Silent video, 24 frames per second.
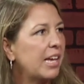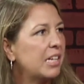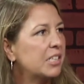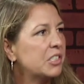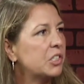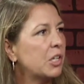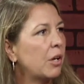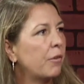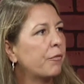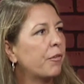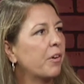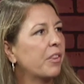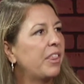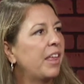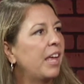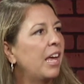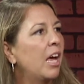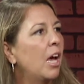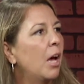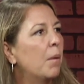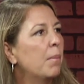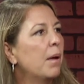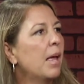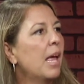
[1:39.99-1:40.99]
And so for
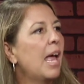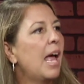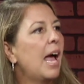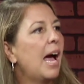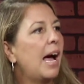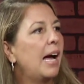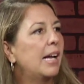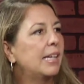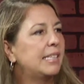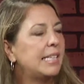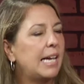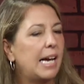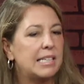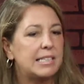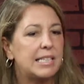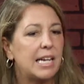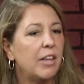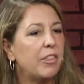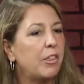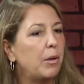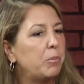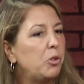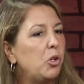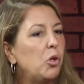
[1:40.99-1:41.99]
them, I, I
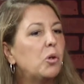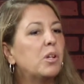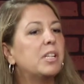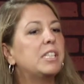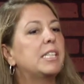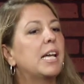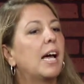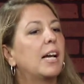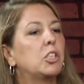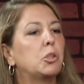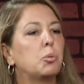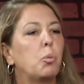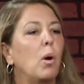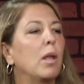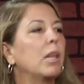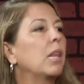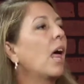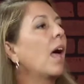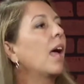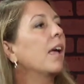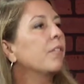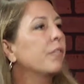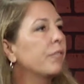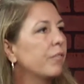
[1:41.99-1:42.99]
tell them, you could touch one
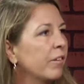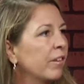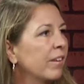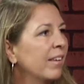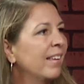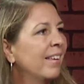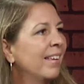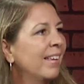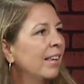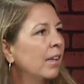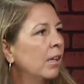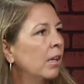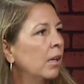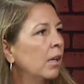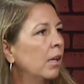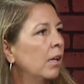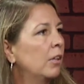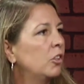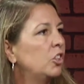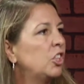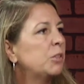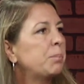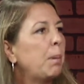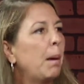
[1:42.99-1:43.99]
life
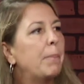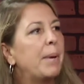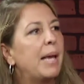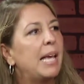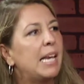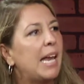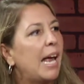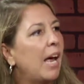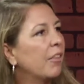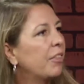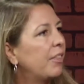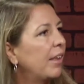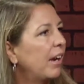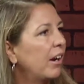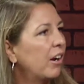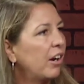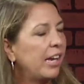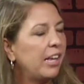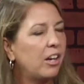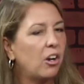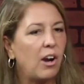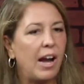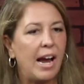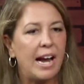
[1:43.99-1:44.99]
just by being out there
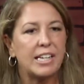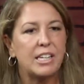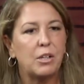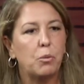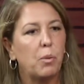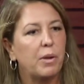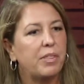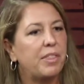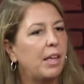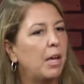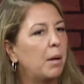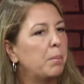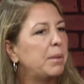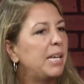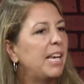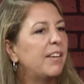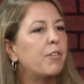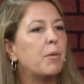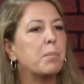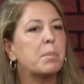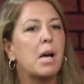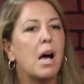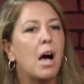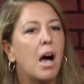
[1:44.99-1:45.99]
interacting with them, give
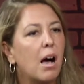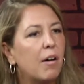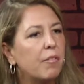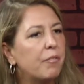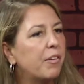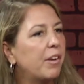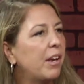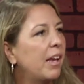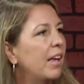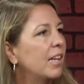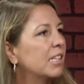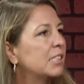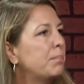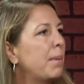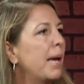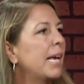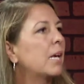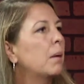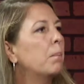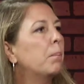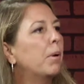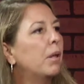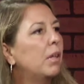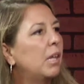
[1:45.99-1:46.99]
them confidence, make
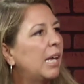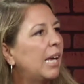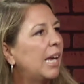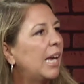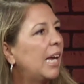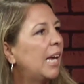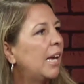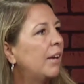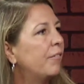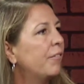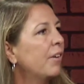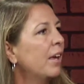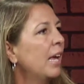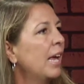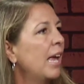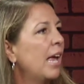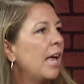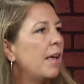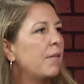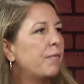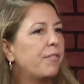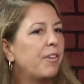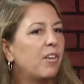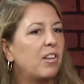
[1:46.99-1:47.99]
them believe,
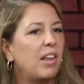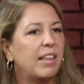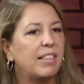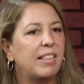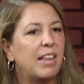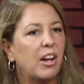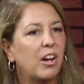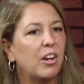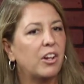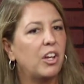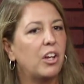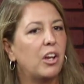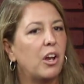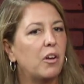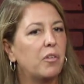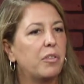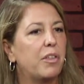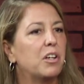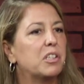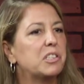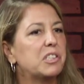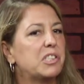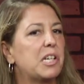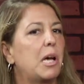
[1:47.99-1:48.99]
and feel like they're you know
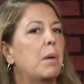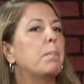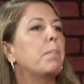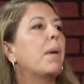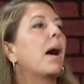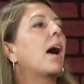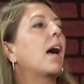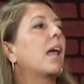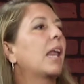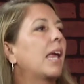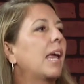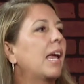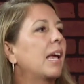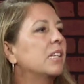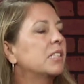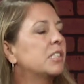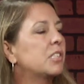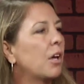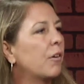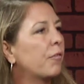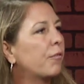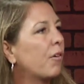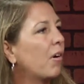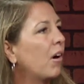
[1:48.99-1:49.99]
they're somebody. And
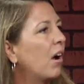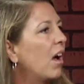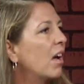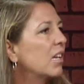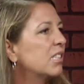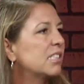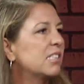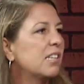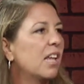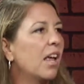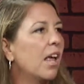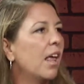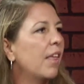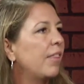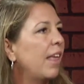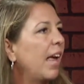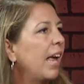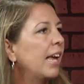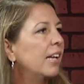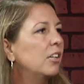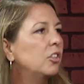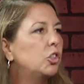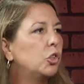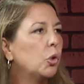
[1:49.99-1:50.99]
so for us,
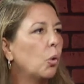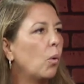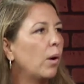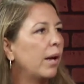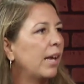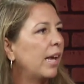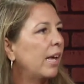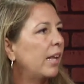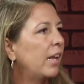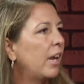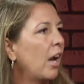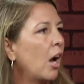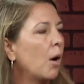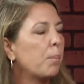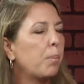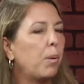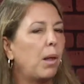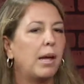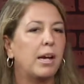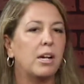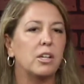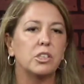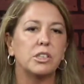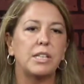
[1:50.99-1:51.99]
they enjoy it, and our
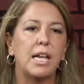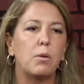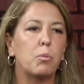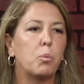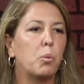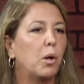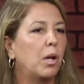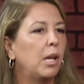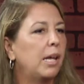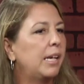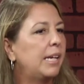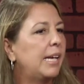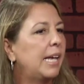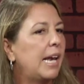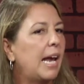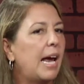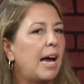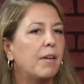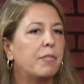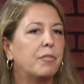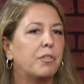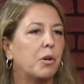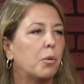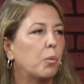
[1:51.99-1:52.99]
players they really get
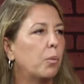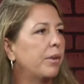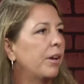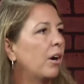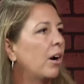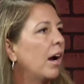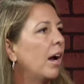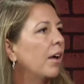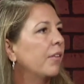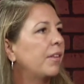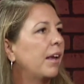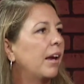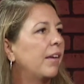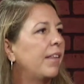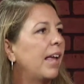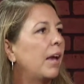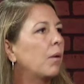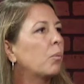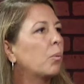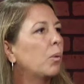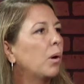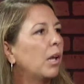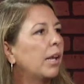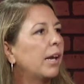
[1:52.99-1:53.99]
after when they're out there. They
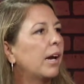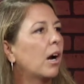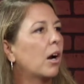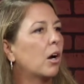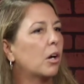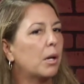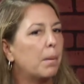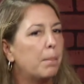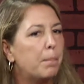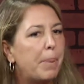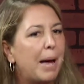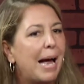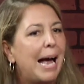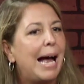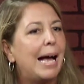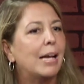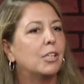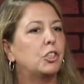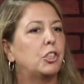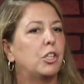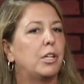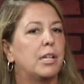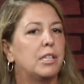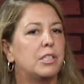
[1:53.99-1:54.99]
really are
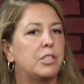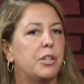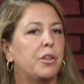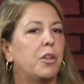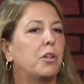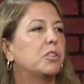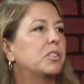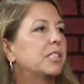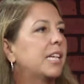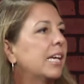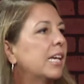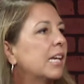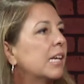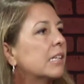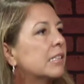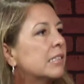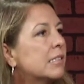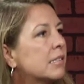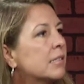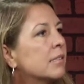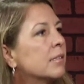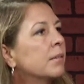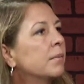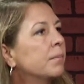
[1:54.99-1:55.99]
compassionate to those kids.